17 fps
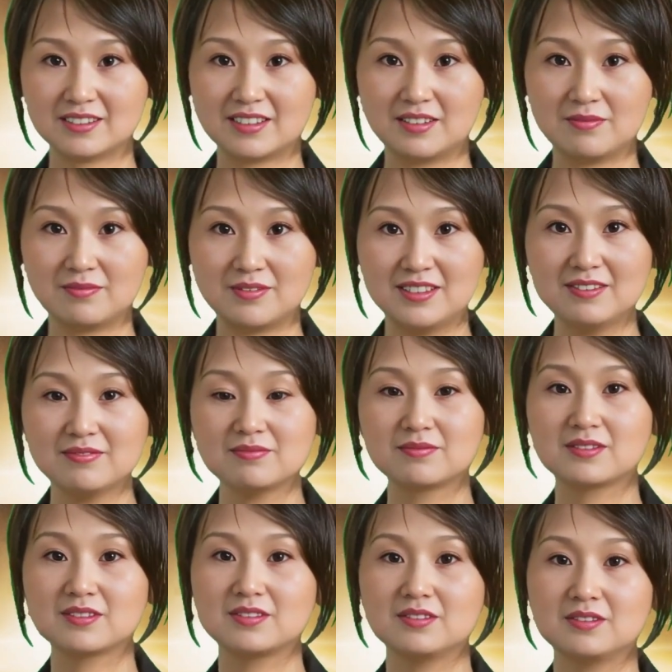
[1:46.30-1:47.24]
News
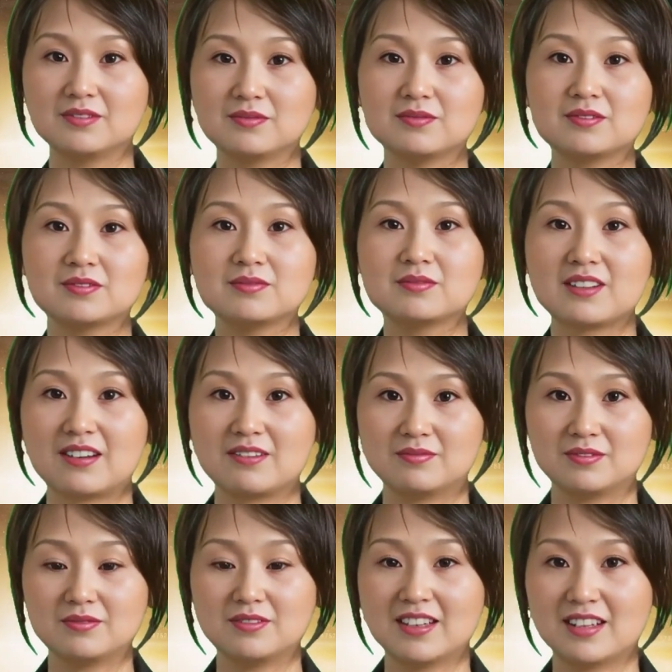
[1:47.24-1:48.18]
Report 2.
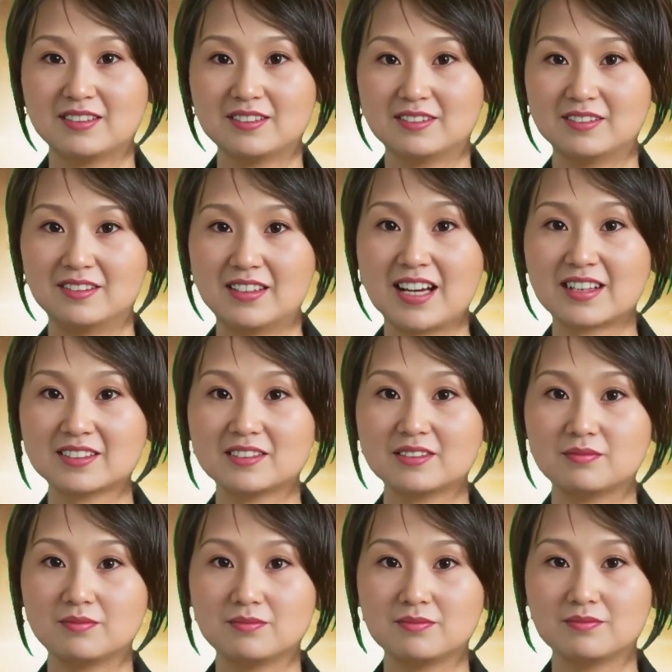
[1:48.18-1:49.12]

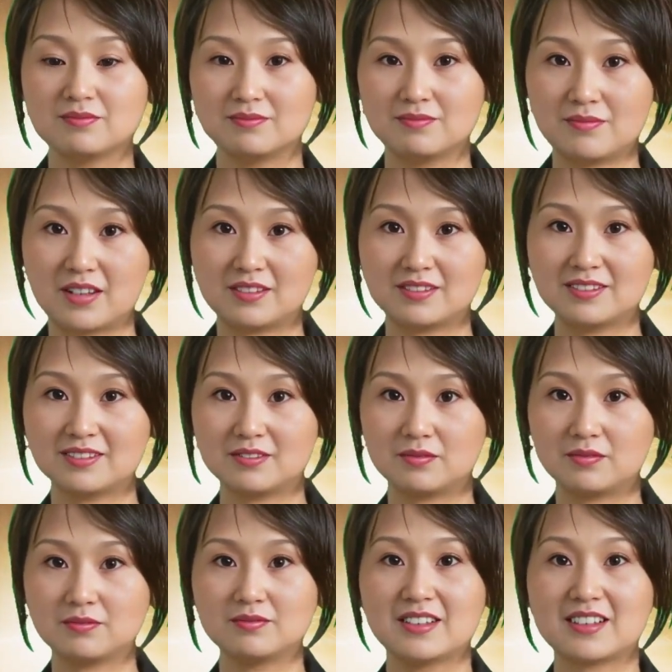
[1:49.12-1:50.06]
On April
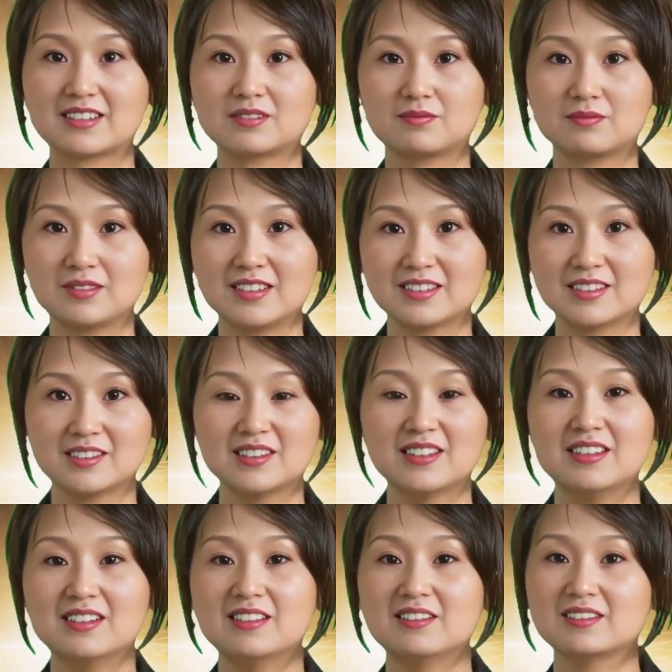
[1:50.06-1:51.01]
23, the
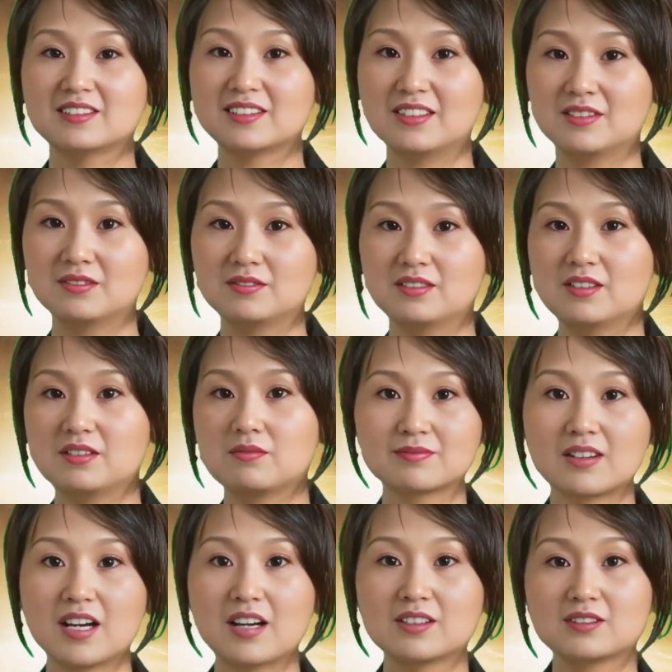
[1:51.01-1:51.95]
Taiwan High Court in
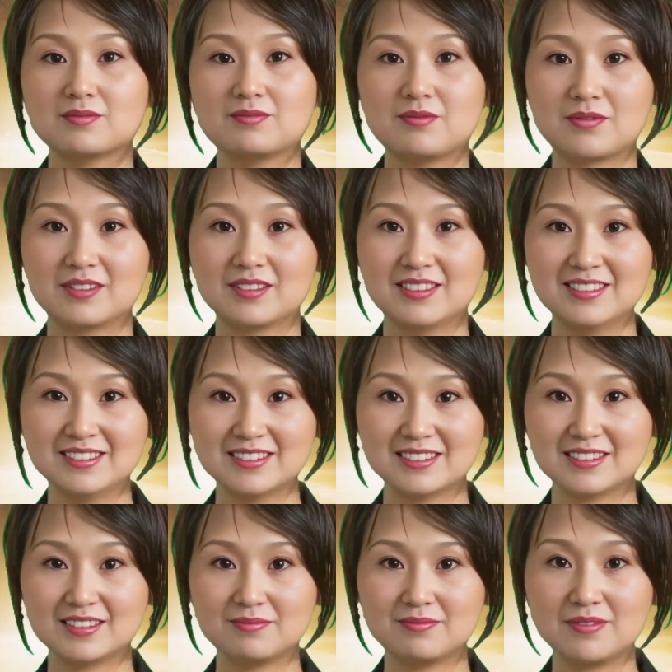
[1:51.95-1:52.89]
Tainan ruled
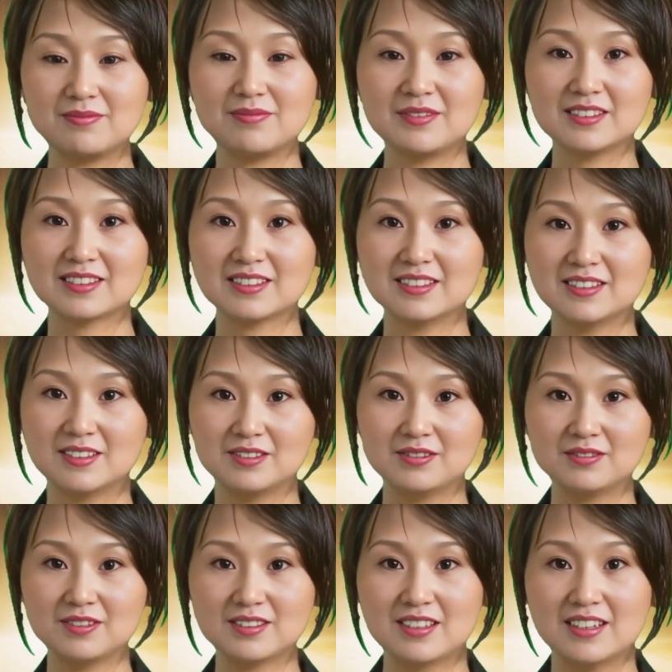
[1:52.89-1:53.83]
that businessman
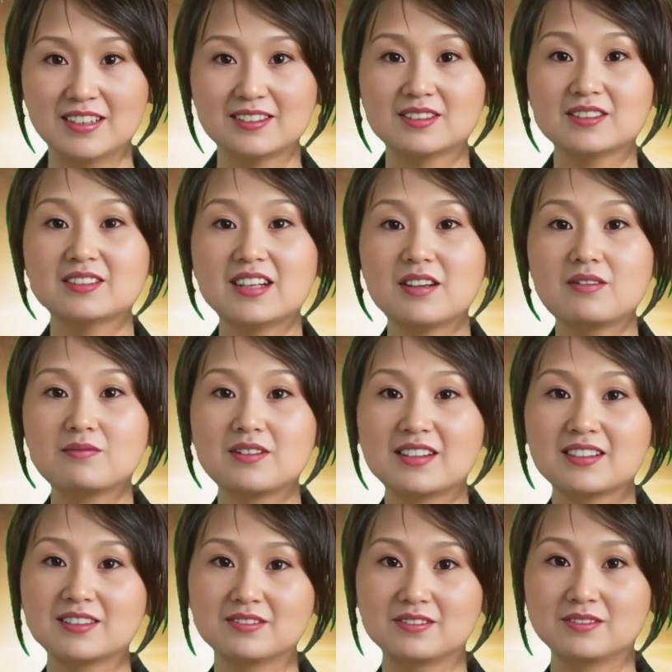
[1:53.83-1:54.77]
Huang Longlong and
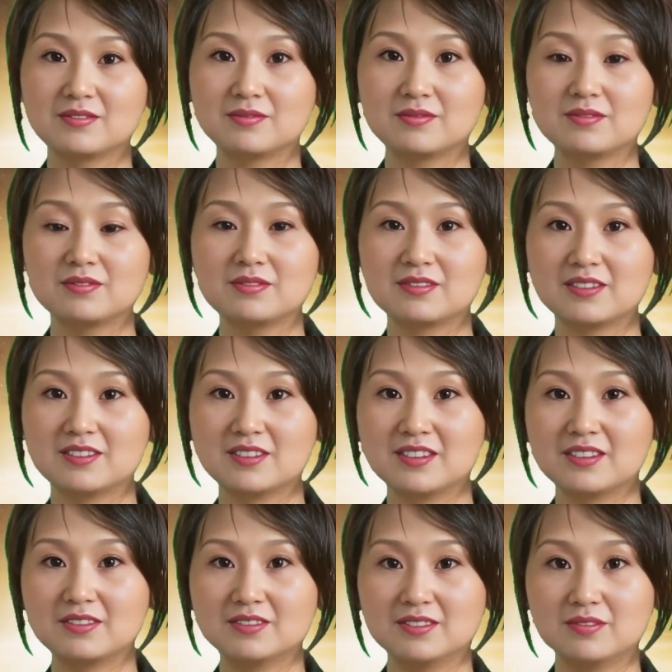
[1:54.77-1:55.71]
his father Huang
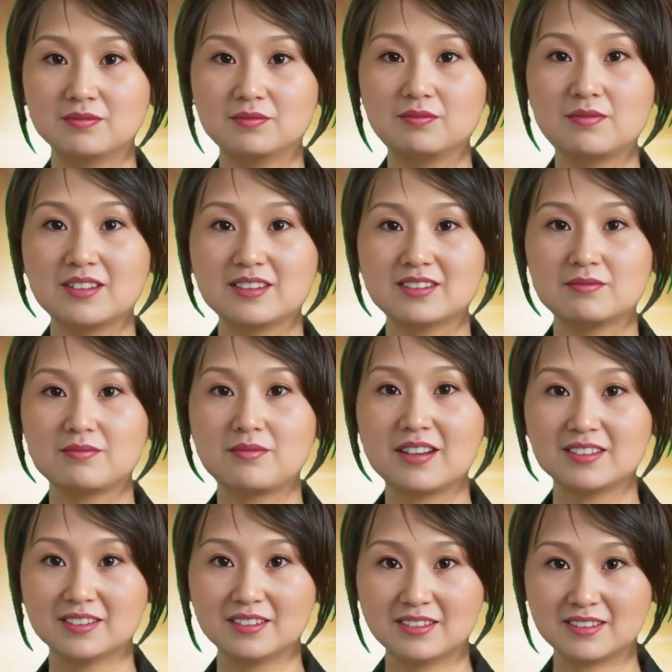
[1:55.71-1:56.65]
Xingyu were sentenced
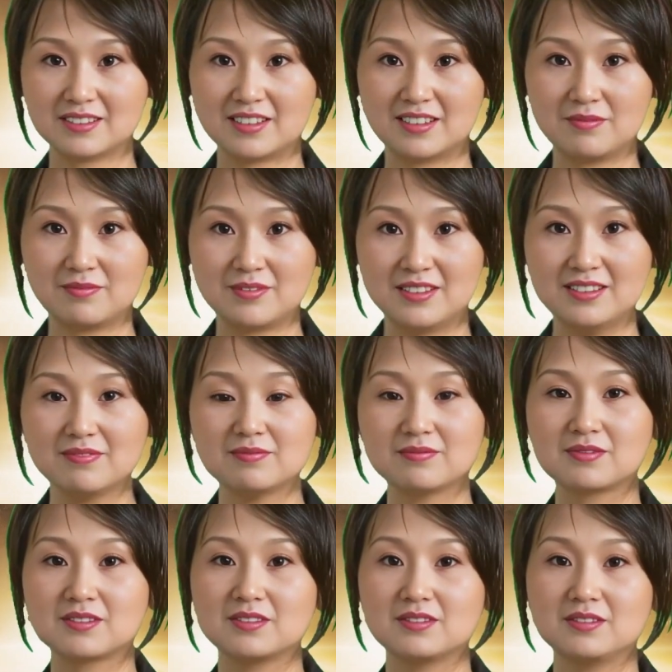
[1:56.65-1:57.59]
to 8 years in
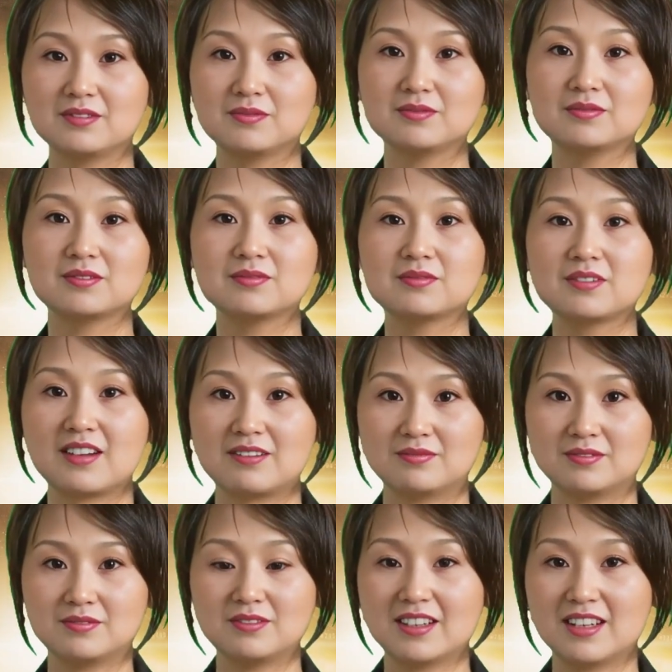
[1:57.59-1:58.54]
prison for
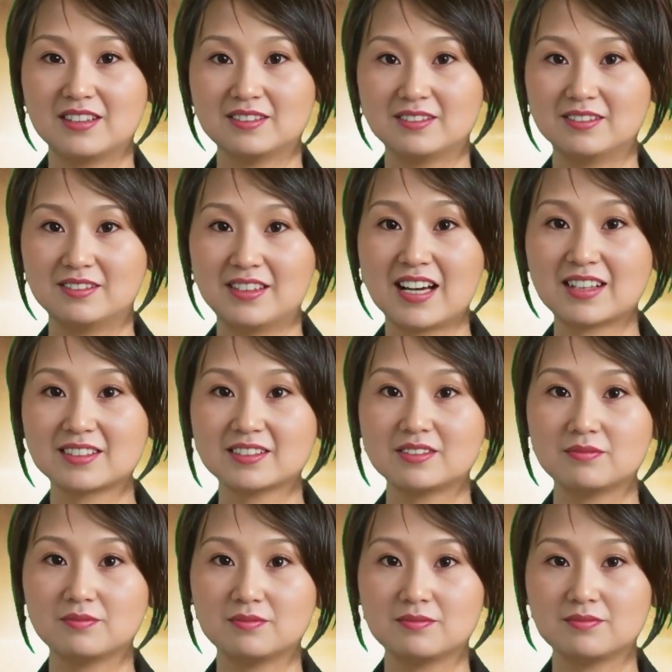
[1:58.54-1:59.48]
violating the national
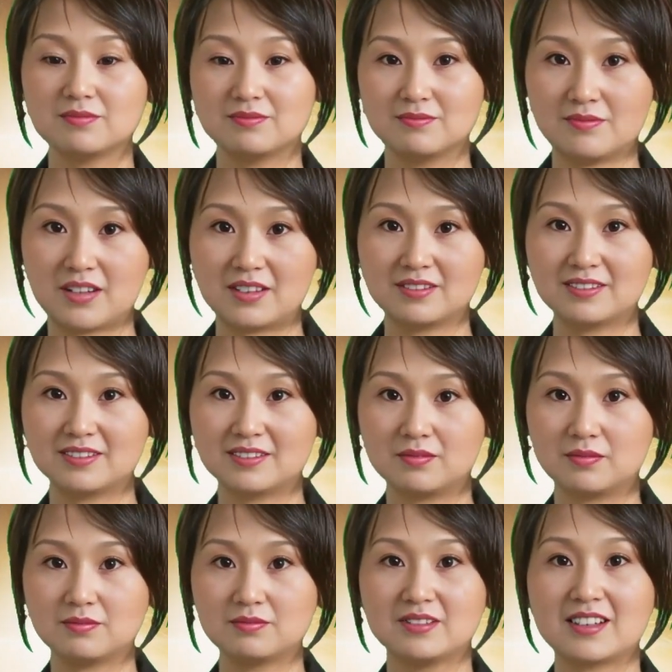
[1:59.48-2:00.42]
security law and other
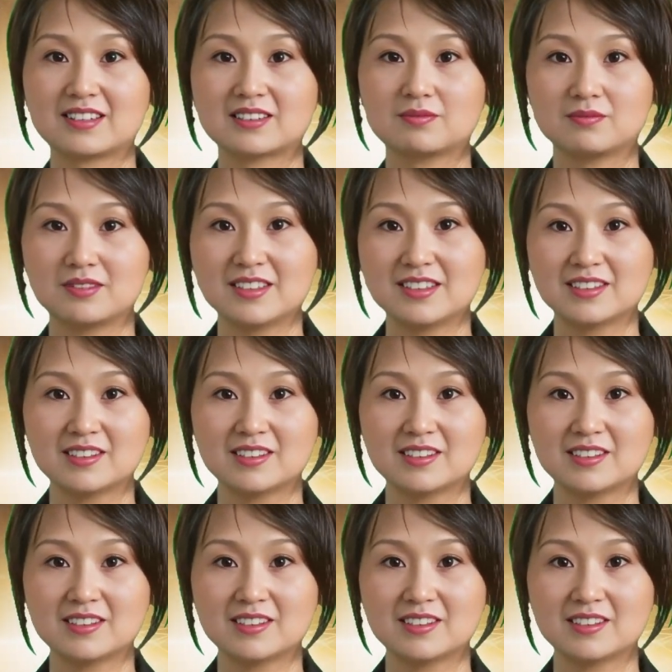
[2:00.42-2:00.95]
charges.